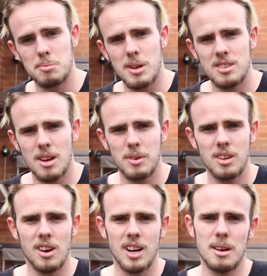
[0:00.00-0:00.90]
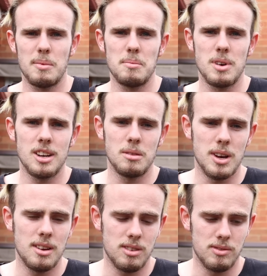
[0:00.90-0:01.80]
spend time with her and get my mind
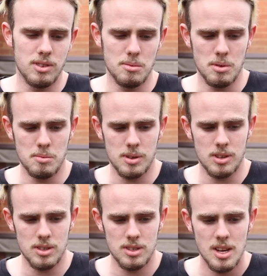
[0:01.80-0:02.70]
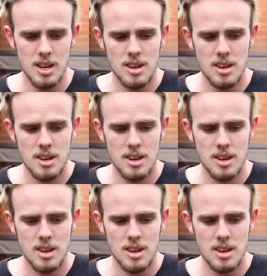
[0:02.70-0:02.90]
away from football, because